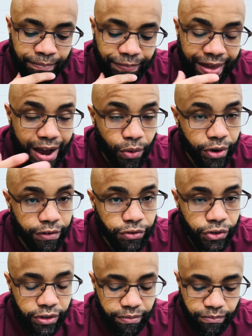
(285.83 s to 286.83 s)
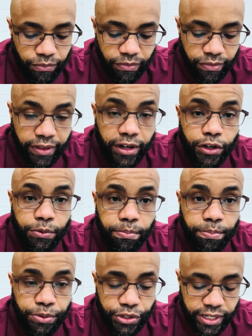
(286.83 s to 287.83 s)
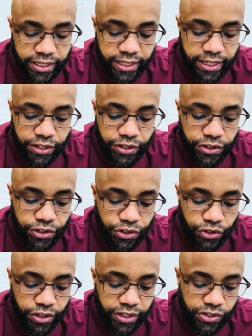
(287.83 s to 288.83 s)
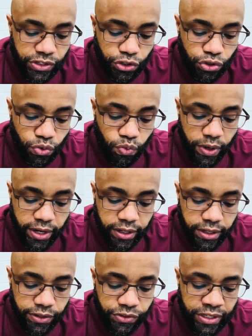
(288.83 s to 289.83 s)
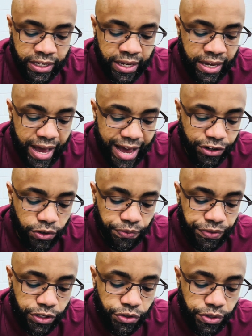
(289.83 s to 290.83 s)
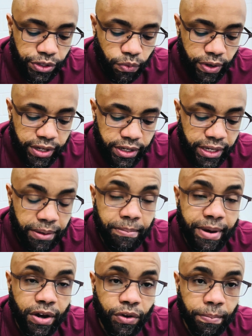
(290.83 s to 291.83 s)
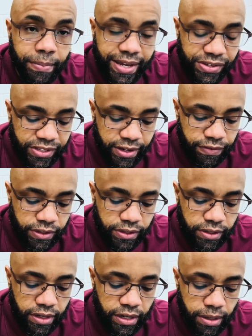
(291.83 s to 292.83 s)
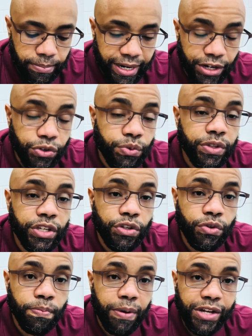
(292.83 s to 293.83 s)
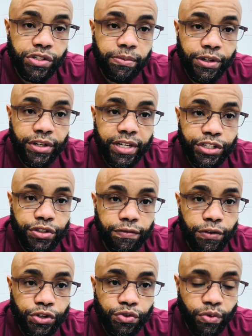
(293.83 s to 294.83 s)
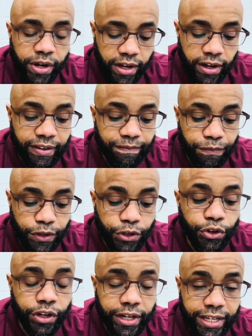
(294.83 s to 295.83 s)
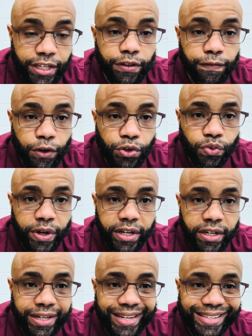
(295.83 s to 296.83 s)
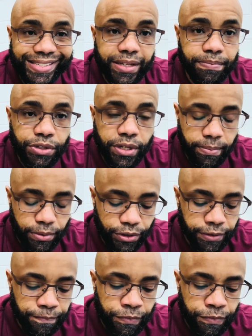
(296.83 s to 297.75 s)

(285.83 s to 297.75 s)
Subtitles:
However, they're predicting that you're going to see 2 rate cuts. I don't think you get a rate cut on May 7th, but I do think you possibly going to get your first rate. You're going to get the first rate cut in September.